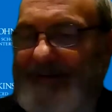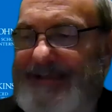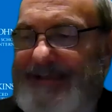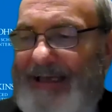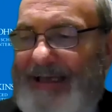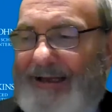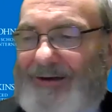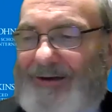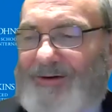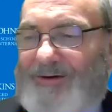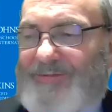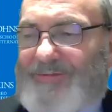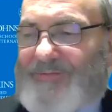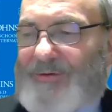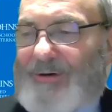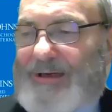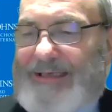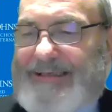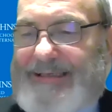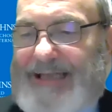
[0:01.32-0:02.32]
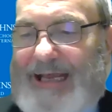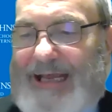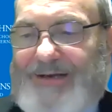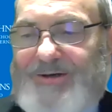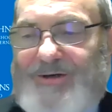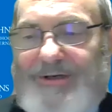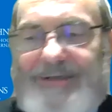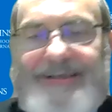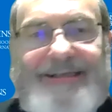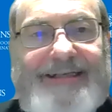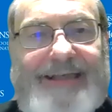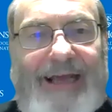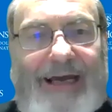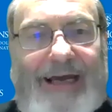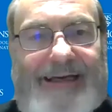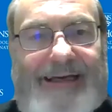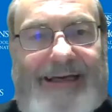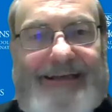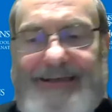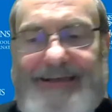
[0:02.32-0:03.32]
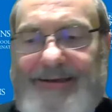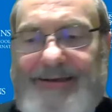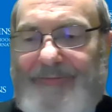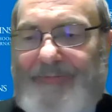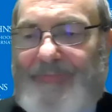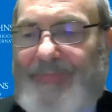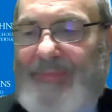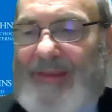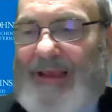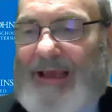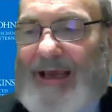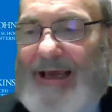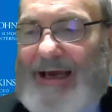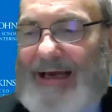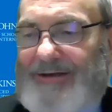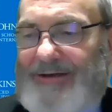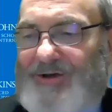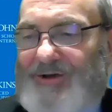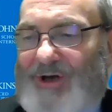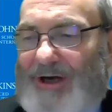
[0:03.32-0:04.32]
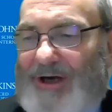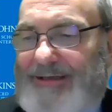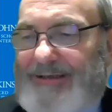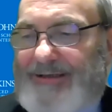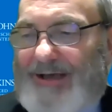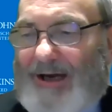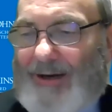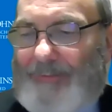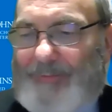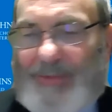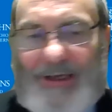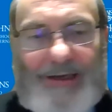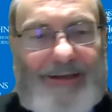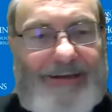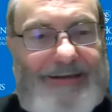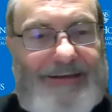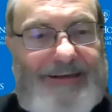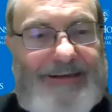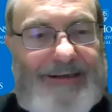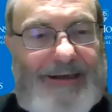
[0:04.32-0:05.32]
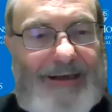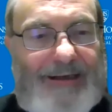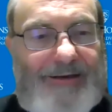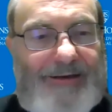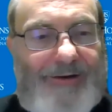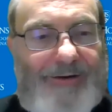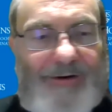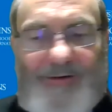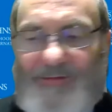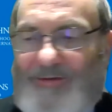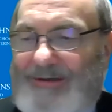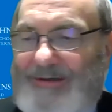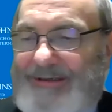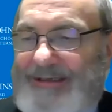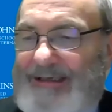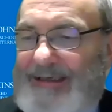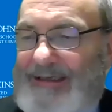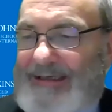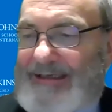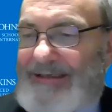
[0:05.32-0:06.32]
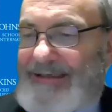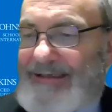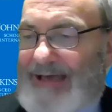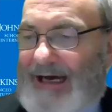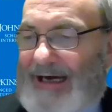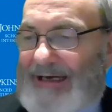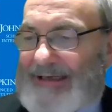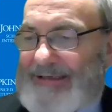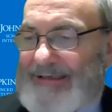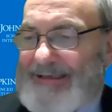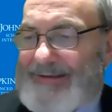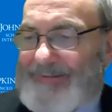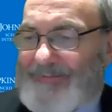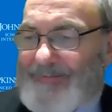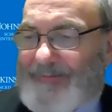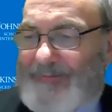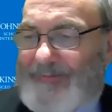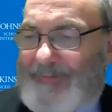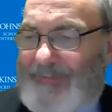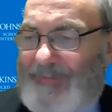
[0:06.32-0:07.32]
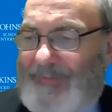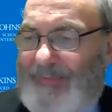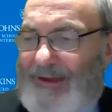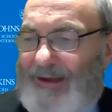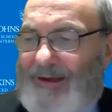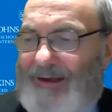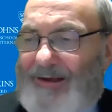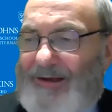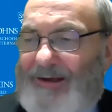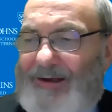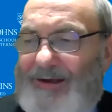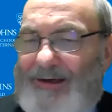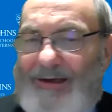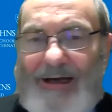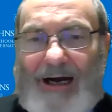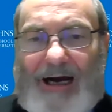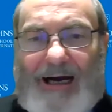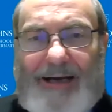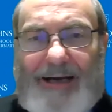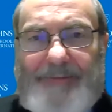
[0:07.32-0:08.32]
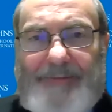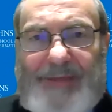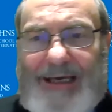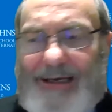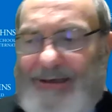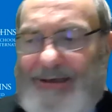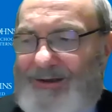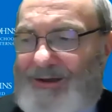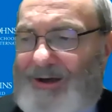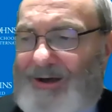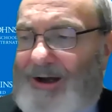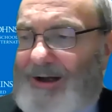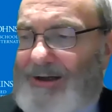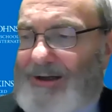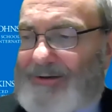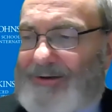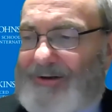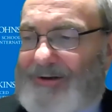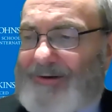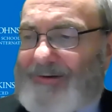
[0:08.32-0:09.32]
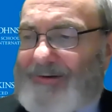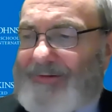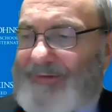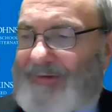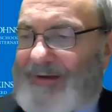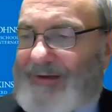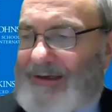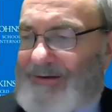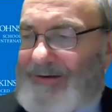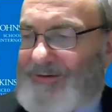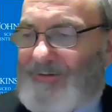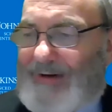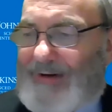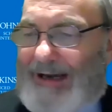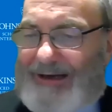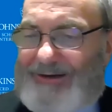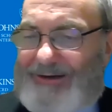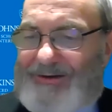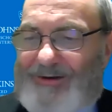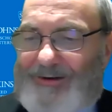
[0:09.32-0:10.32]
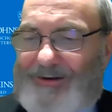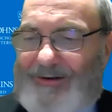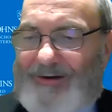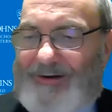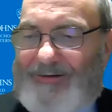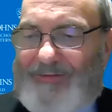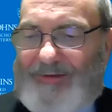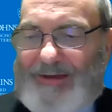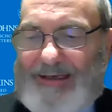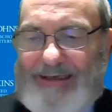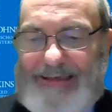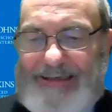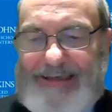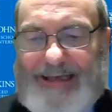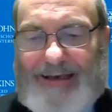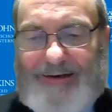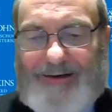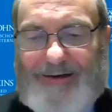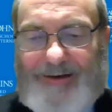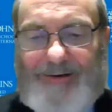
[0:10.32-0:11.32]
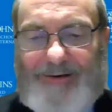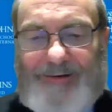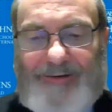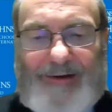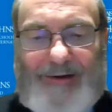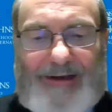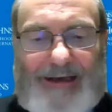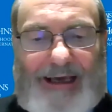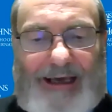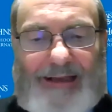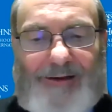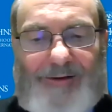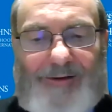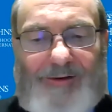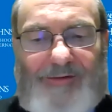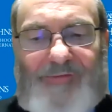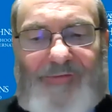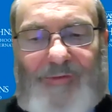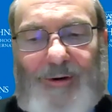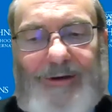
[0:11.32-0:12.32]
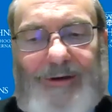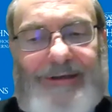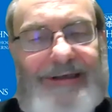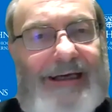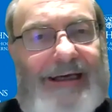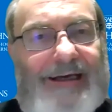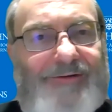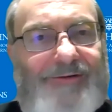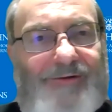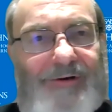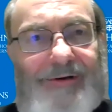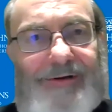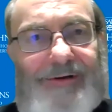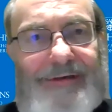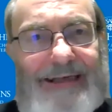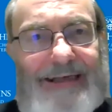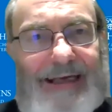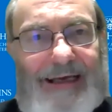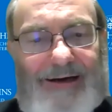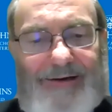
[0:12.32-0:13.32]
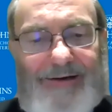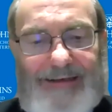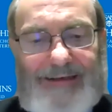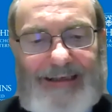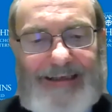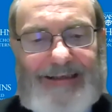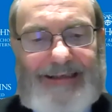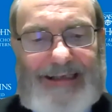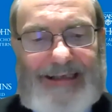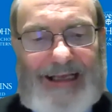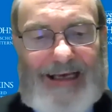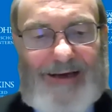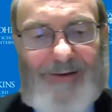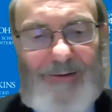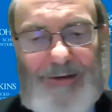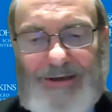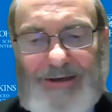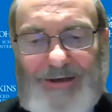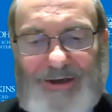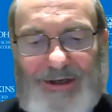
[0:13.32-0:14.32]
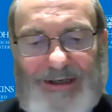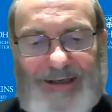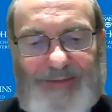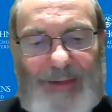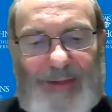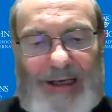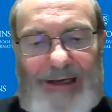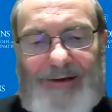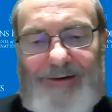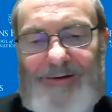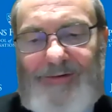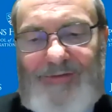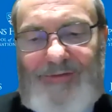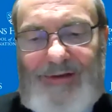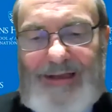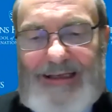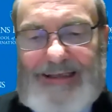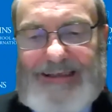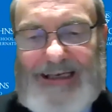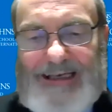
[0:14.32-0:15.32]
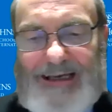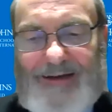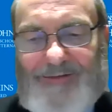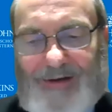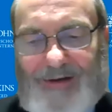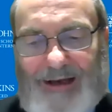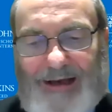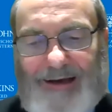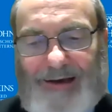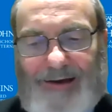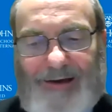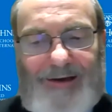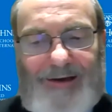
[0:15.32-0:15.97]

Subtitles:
Center for East Asian Studies at Johns Hopkins University SAIS. I'm Kent Calder, the director of the center, and look forward to introducing our distinguished speaker for this evening,